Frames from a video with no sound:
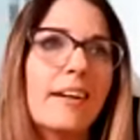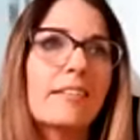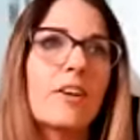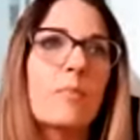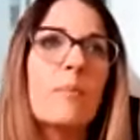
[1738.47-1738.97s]

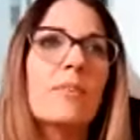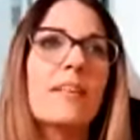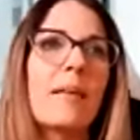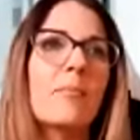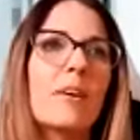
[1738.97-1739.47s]
There are people
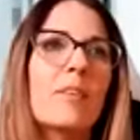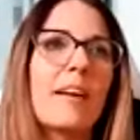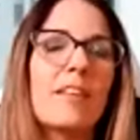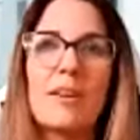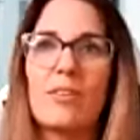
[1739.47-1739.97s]
that
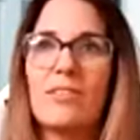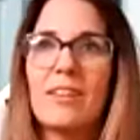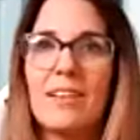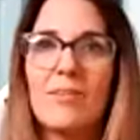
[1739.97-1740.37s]
motivates because they